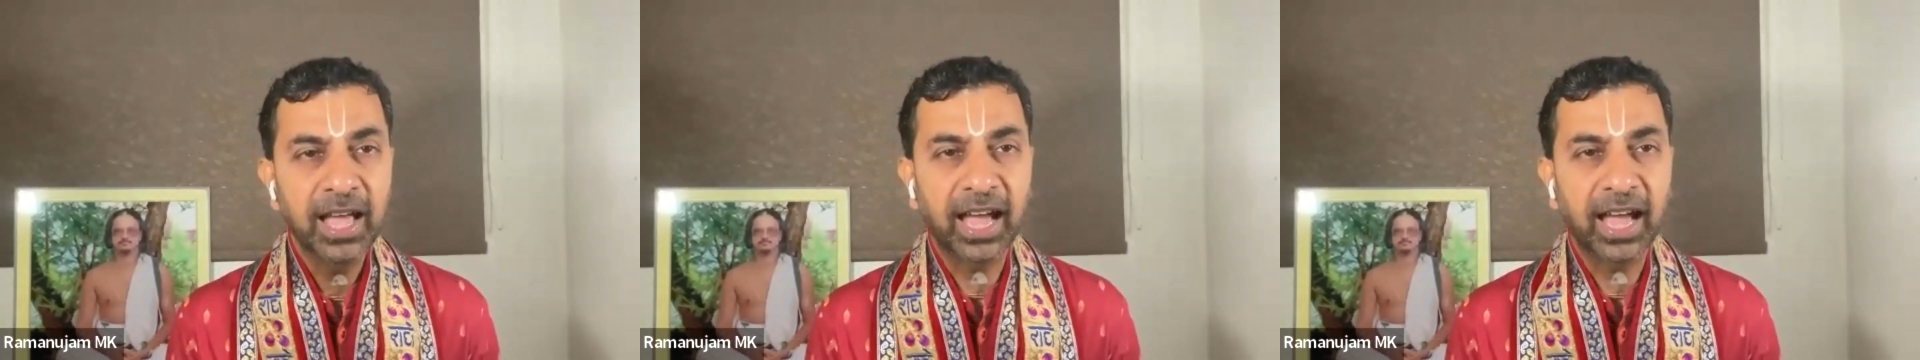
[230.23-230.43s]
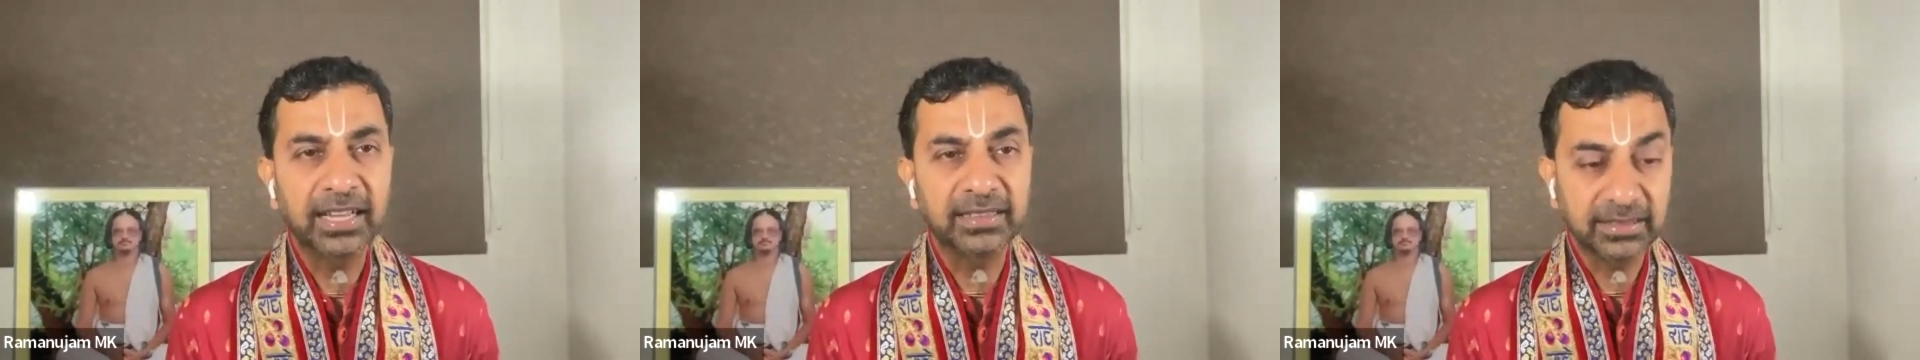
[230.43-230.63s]

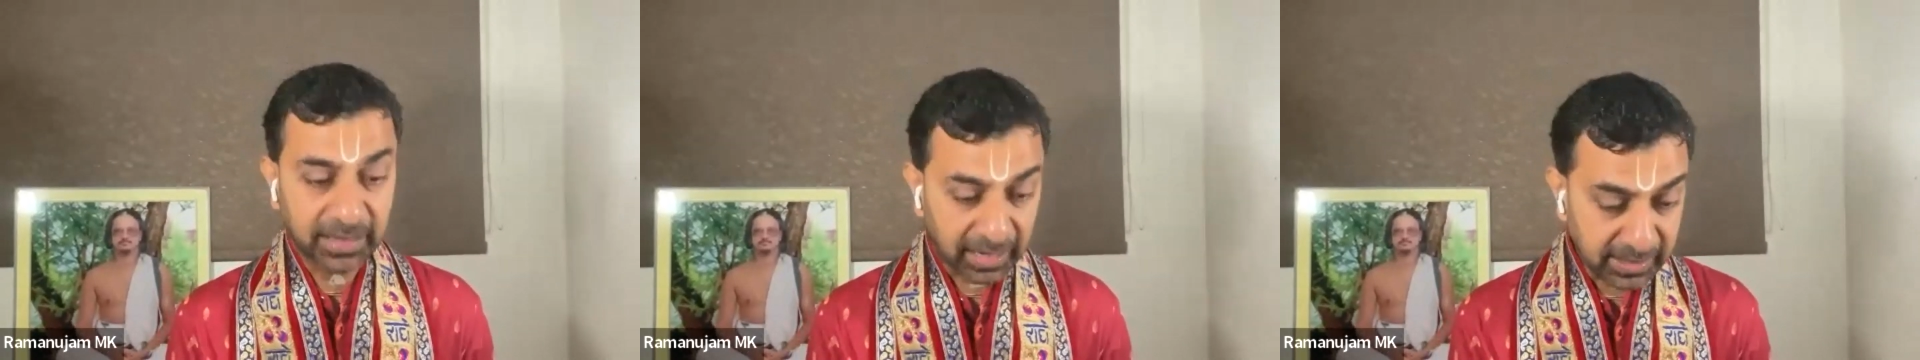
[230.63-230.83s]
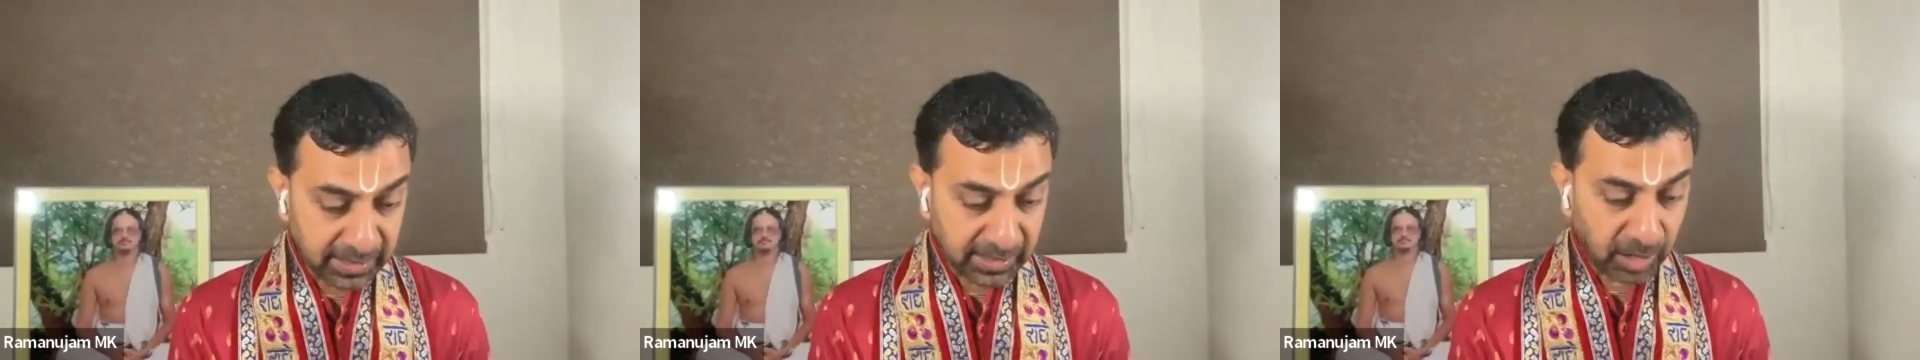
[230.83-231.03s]
And
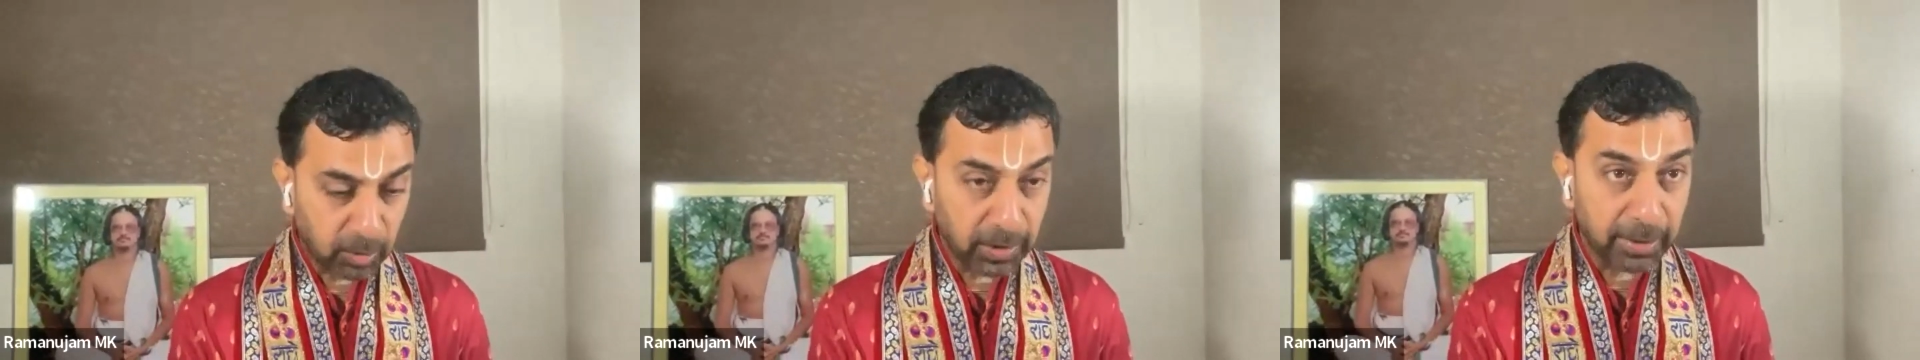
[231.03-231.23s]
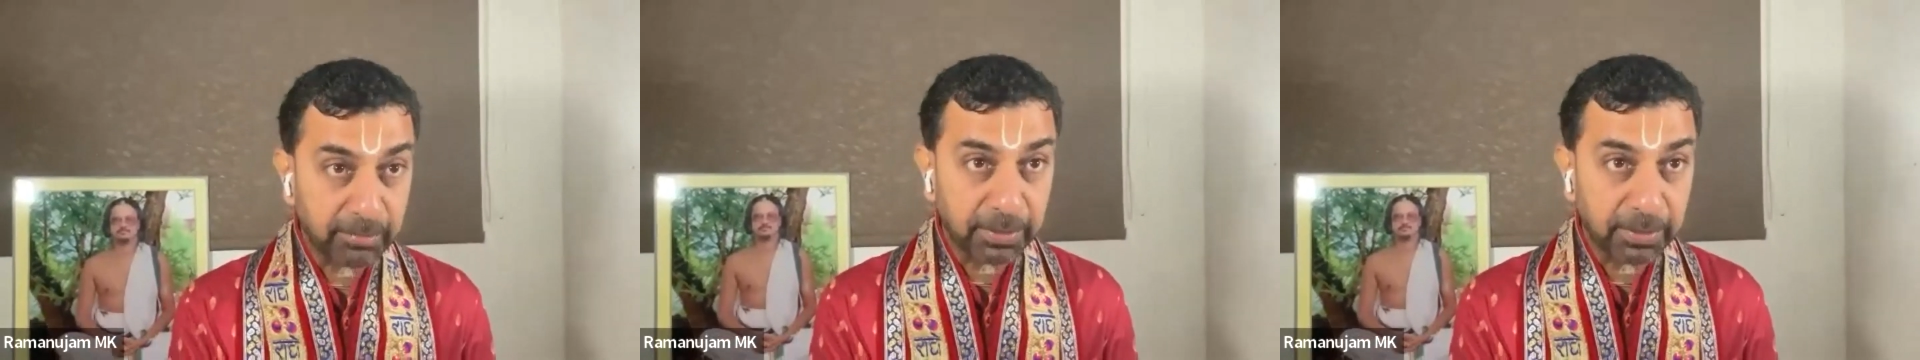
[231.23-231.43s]
that's
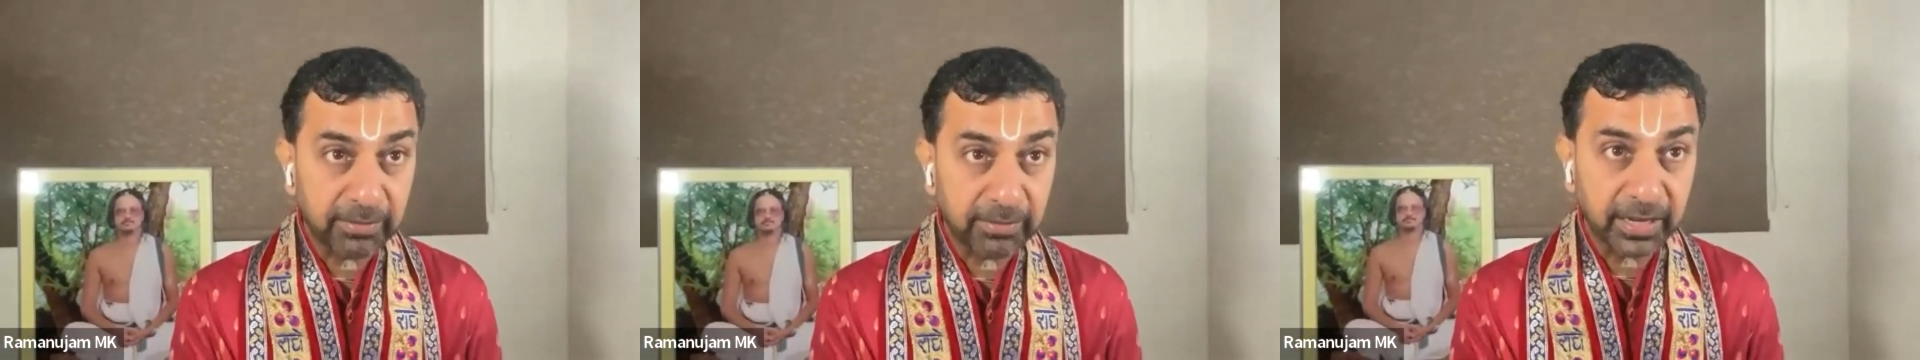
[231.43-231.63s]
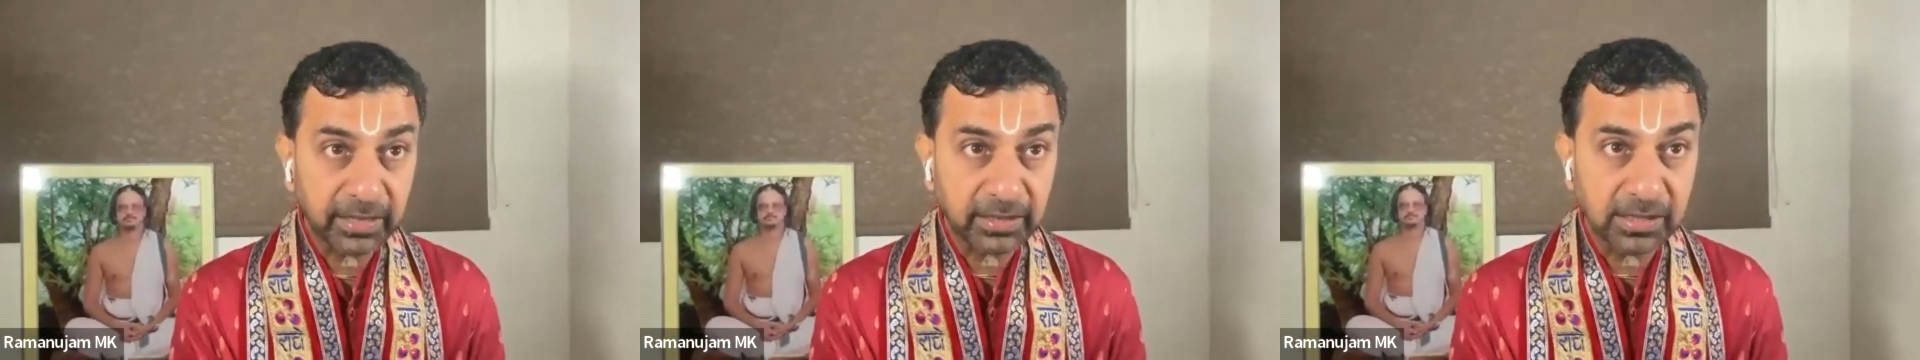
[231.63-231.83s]
how
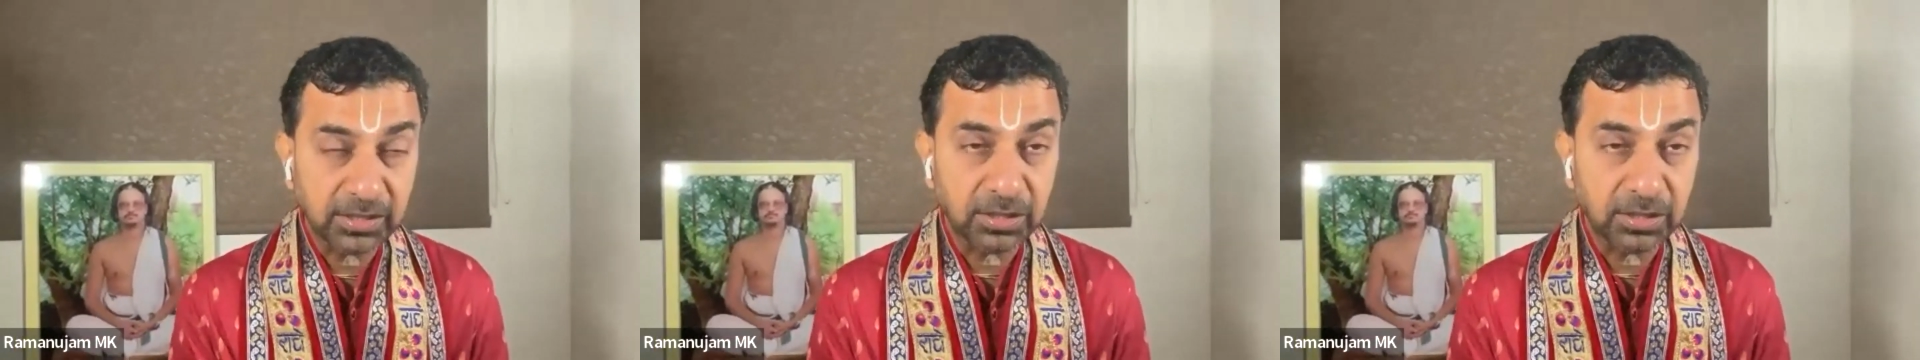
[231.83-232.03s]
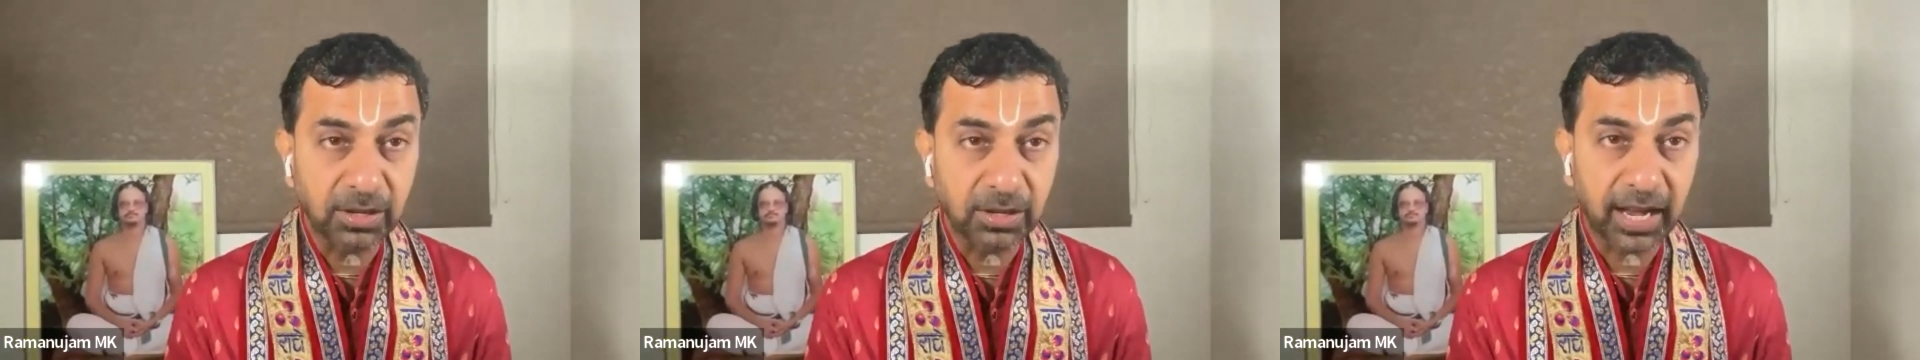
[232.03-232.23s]
empowering
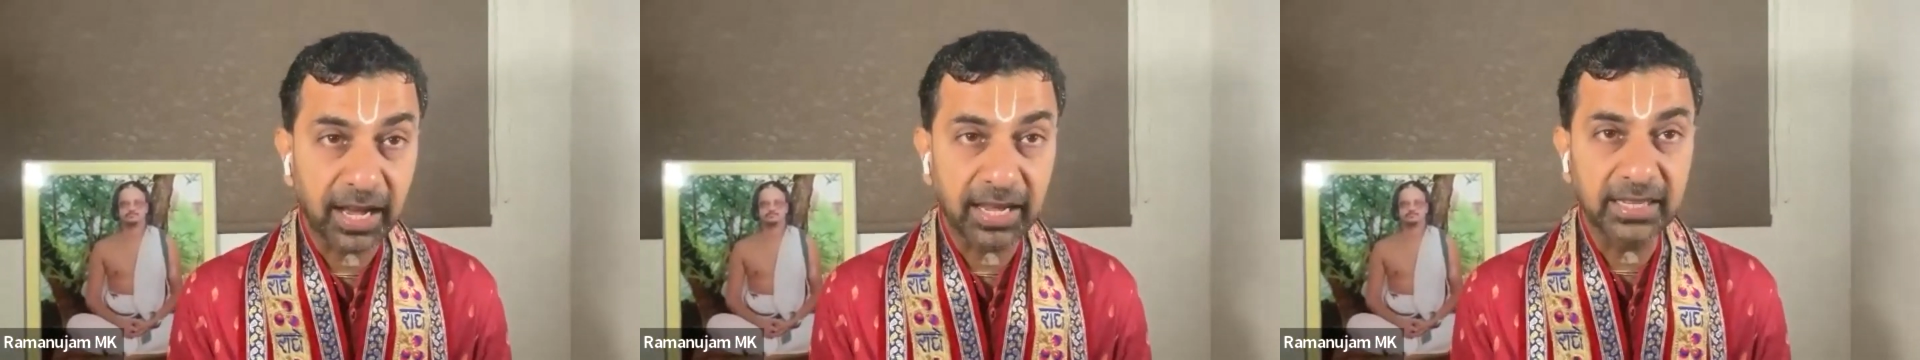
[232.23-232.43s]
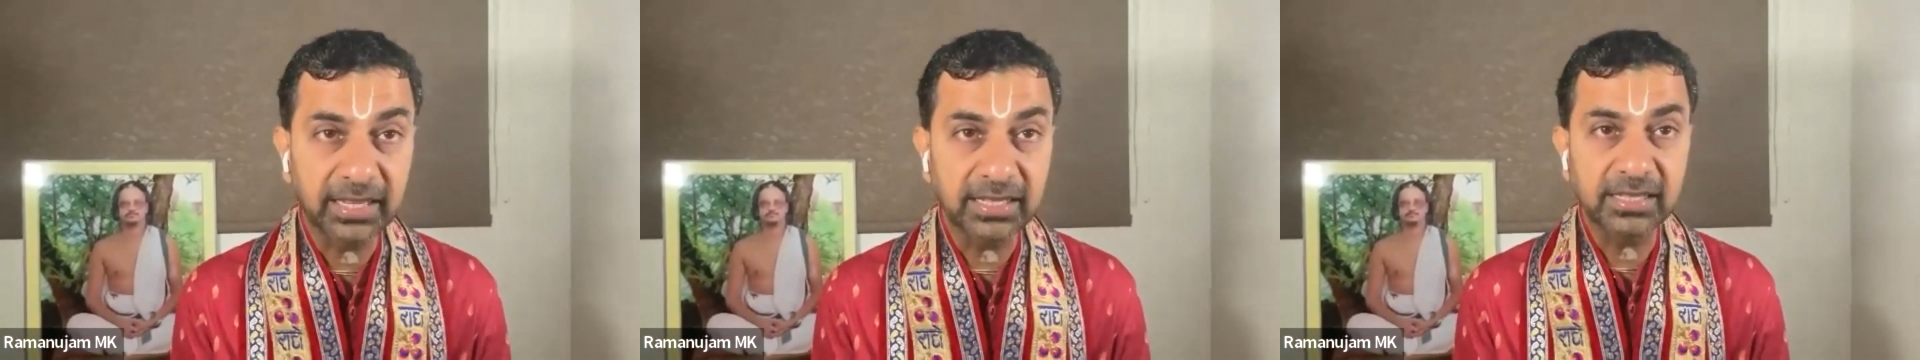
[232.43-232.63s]
this
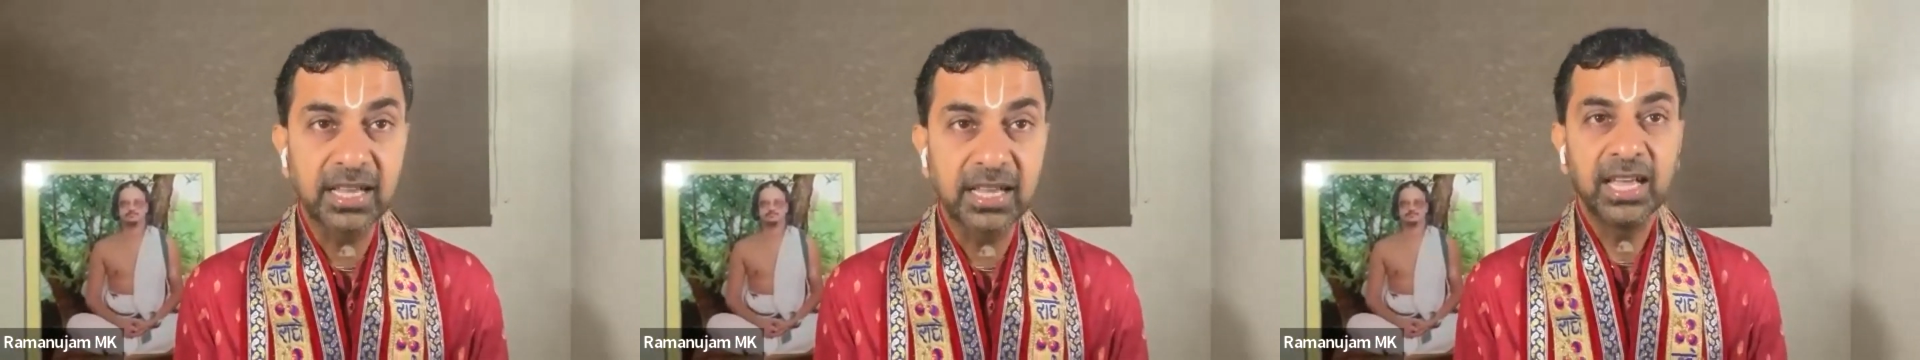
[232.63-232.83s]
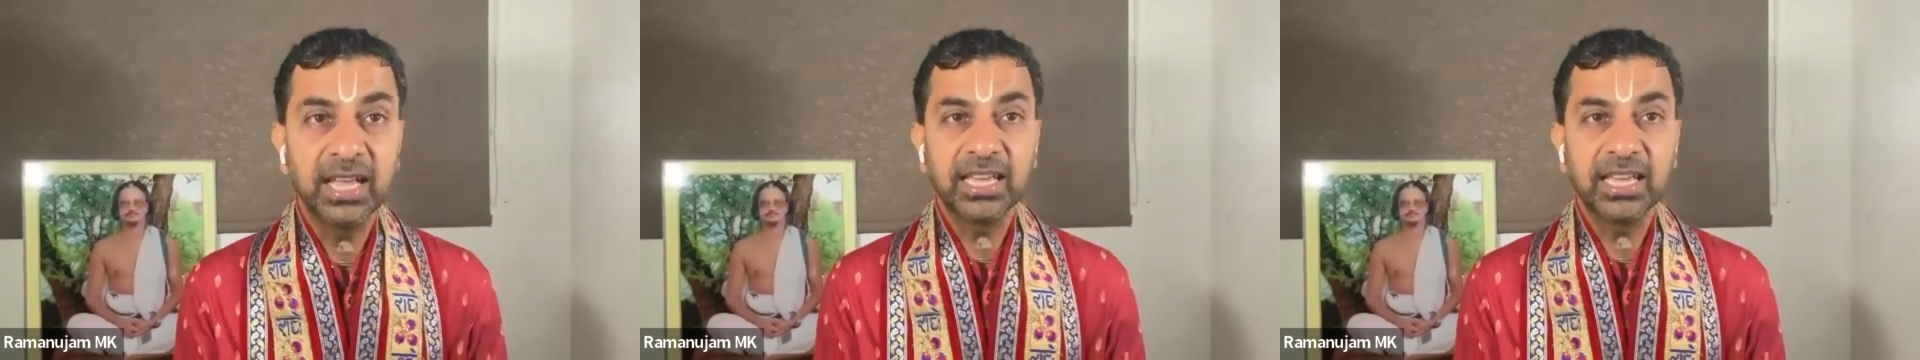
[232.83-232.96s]
sloka is.